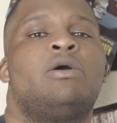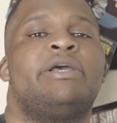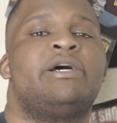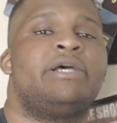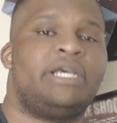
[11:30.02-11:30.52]
Oh,
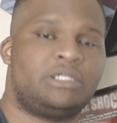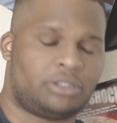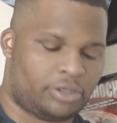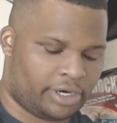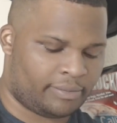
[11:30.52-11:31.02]
yeah.
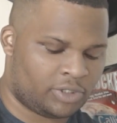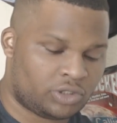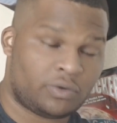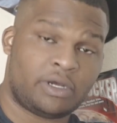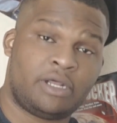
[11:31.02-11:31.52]
Instagram and
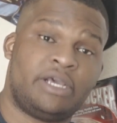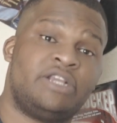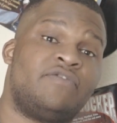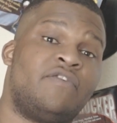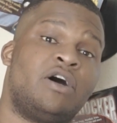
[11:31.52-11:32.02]
Twitter
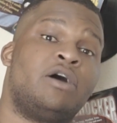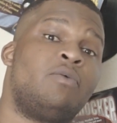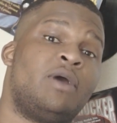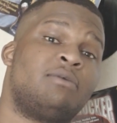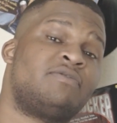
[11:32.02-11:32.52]
is
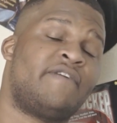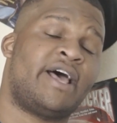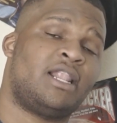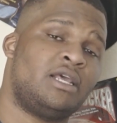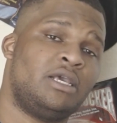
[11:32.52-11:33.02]
Von Reps
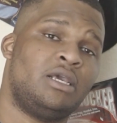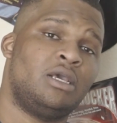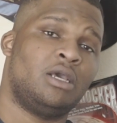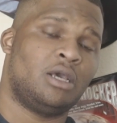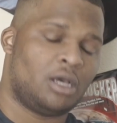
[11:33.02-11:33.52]
Valley.
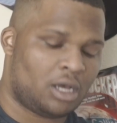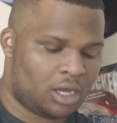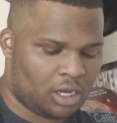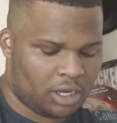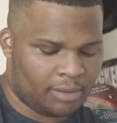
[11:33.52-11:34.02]

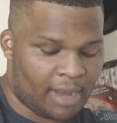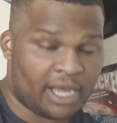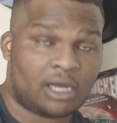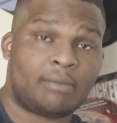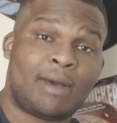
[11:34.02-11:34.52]
Uh,
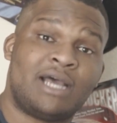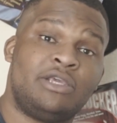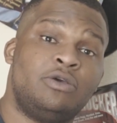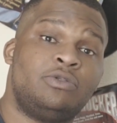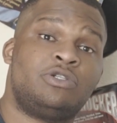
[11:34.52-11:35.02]
my, my
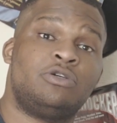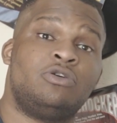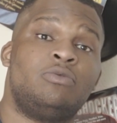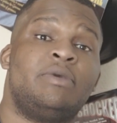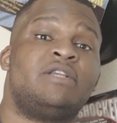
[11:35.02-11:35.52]

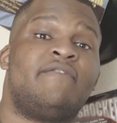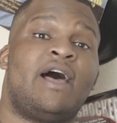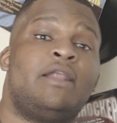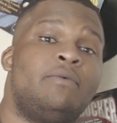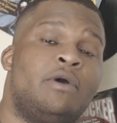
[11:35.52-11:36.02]
YouTube is
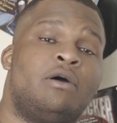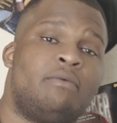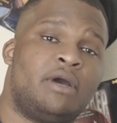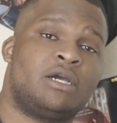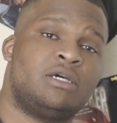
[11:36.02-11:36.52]
Valley
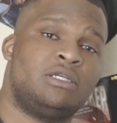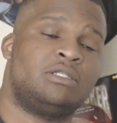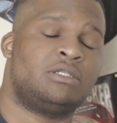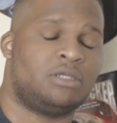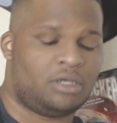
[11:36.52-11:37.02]
World
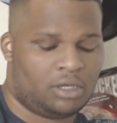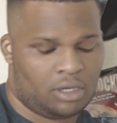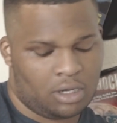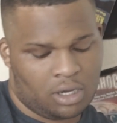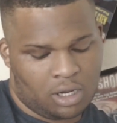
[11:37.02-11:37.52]
Records.
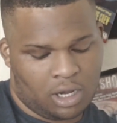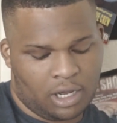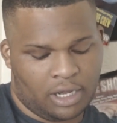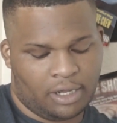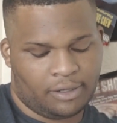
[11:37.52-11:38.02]

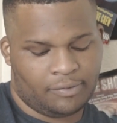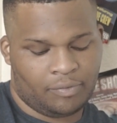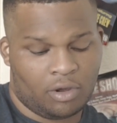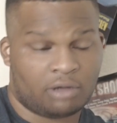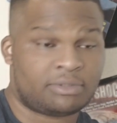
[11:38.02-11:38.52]
Uh, you
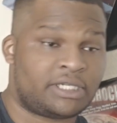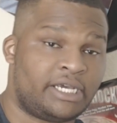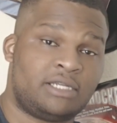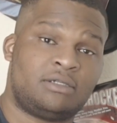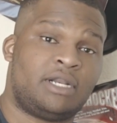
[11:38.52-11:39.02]
know what I'm
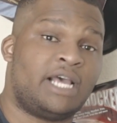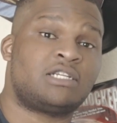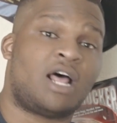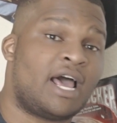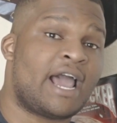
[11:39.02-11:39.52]
saying?
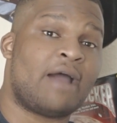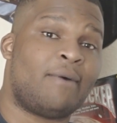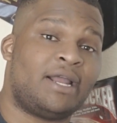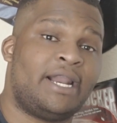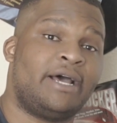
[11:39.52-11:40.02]
That's all I Valley
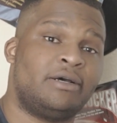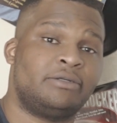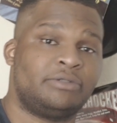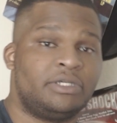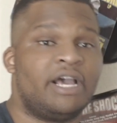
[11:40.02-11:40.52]
got right
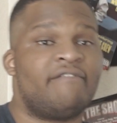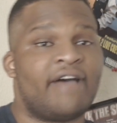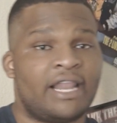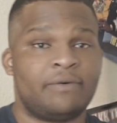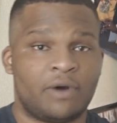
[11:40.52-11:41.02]
World, now. Okay. Yeah, Valley,
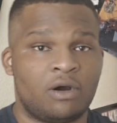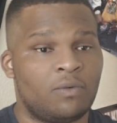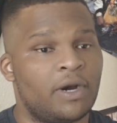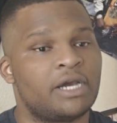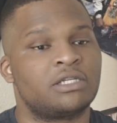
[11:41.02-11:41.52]
Valley
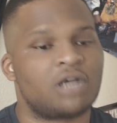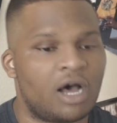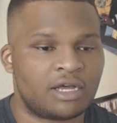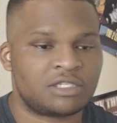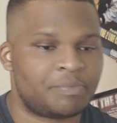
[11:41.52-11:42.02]
World Records,
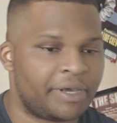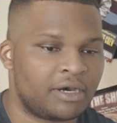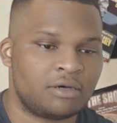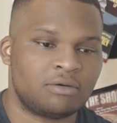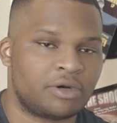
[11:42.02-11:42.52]
all
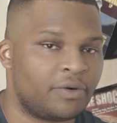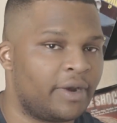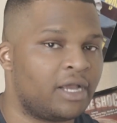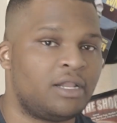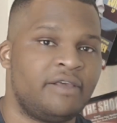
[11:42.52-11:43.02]
spelled
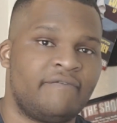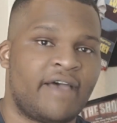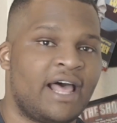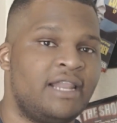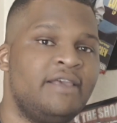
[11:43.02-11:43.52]
correctly,
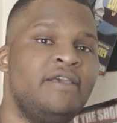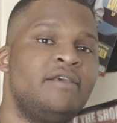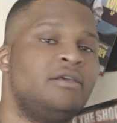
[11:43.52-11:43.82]
Valley